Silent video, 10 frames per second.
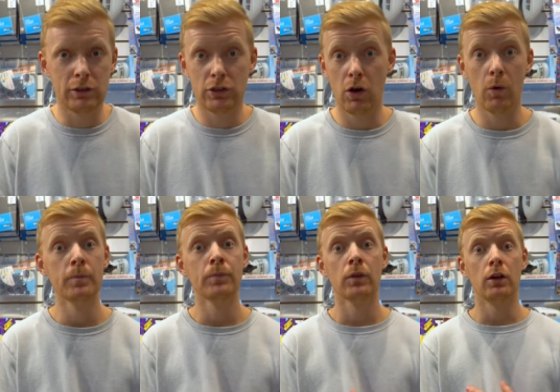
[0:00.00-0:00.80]
So
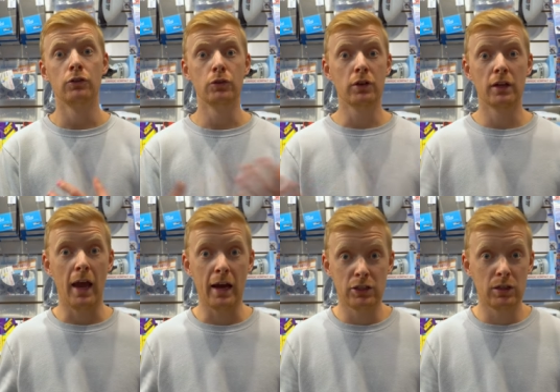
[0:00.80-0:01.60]
you can
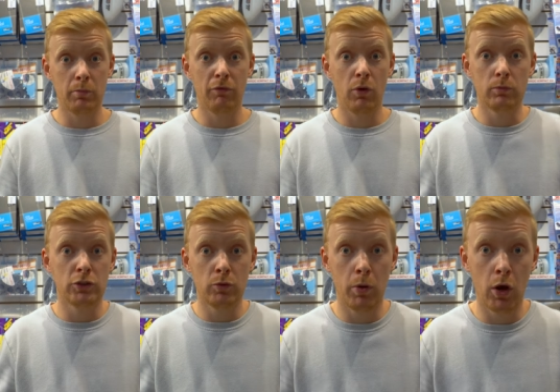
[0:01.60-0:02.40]
actually perform
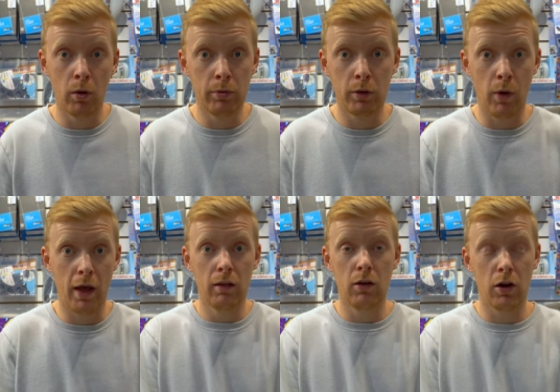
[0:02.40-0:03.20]
superbly
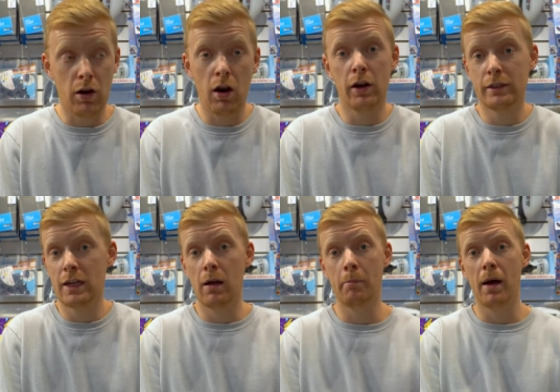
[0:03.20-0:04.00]
well on a
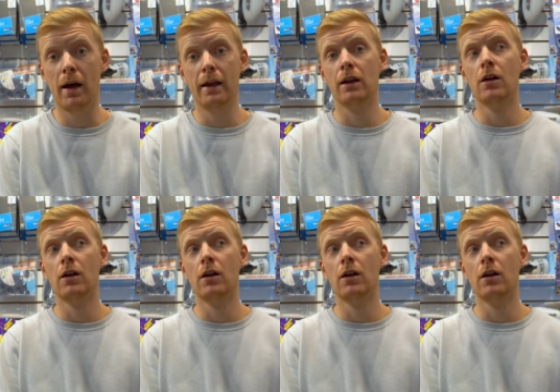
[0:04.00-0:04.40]
hardtail bike